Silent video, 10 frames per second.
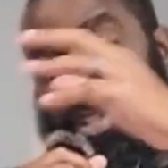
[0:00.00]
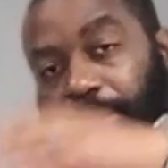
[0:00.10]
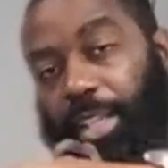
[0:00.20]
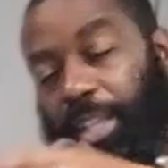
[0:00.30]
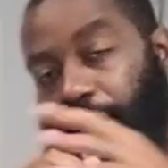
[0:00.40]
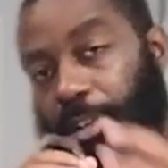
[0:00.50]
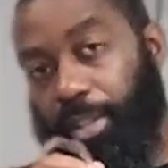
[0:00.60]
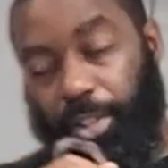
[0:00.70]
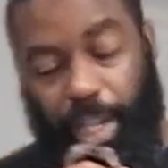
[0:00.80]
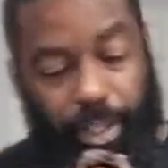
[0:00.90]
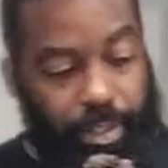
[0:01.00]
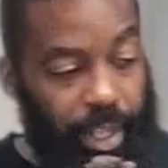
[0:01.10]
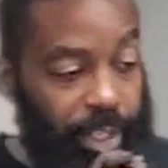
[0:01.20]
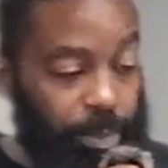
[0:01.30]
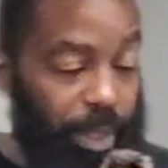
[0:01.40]
we see here in the United
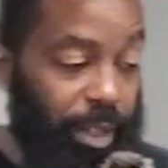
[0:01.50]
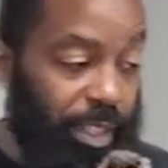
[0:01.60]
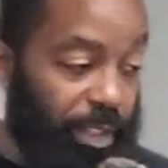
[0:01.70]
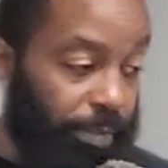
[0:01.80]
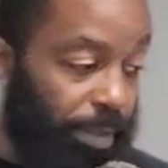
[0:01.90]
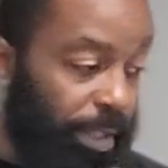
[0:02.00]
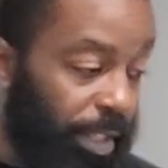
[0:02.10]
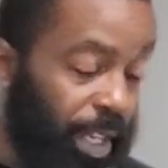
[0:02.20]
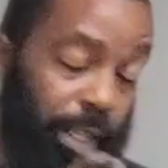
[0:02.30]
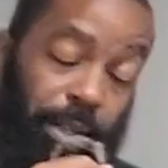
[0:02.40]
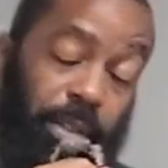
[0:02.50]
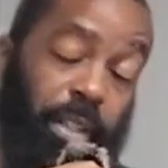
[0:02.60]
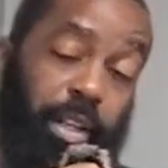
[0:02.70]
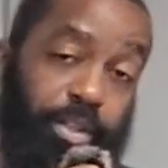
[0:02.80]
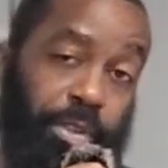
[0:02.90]
States, but live in another
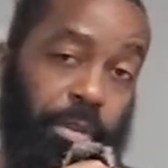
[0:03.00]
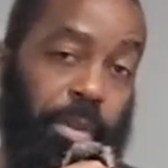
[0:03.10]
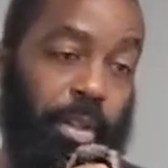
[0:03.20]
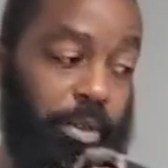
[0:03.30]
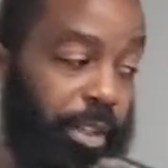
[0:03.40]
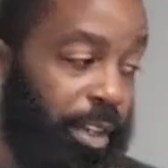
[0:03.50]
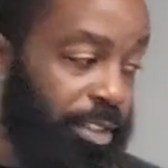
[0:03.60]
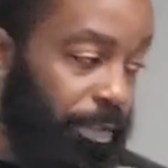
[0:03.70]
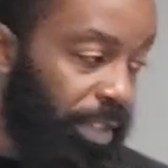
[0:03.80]
country with a lower cost of